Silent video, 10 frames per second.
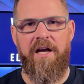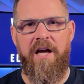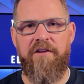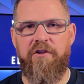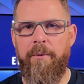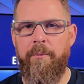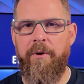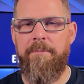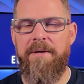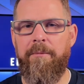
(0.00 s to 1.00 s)
And so we
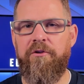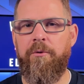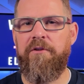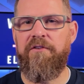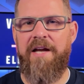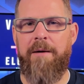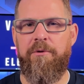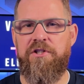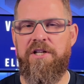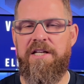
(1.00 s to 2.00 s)
want to be able to
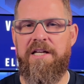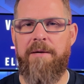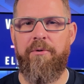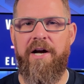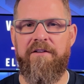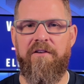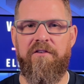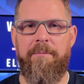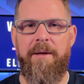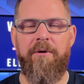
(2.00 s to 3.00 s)
establish an EA practice
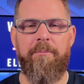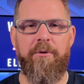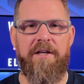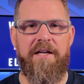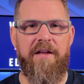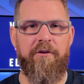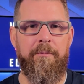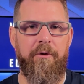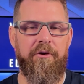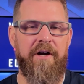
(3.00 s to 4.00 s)
to be able to bring together
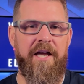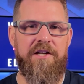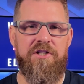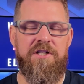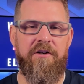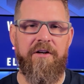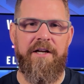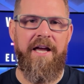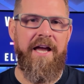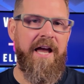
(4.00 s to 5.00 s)
both our
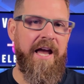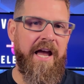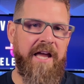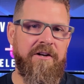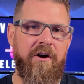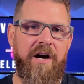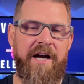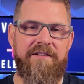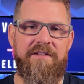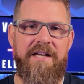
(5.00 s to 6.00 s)
engineering and our
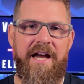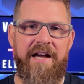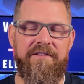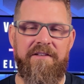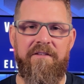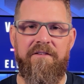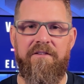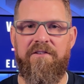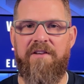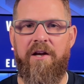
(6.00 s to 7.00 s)
IT assets,
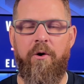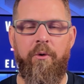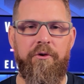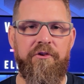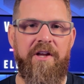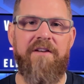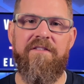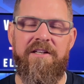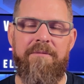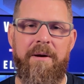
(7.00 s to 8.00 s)
stakeholders, and
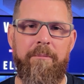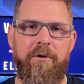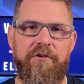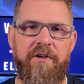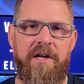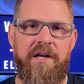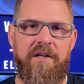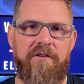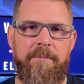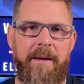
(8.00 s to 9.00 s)
team members
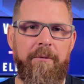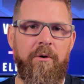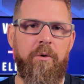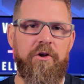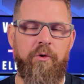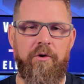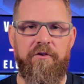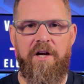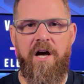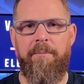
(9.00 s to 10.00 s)
to be able to work towards
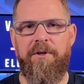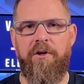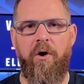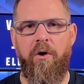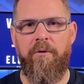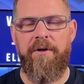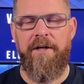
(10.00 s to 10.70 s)
a common goal.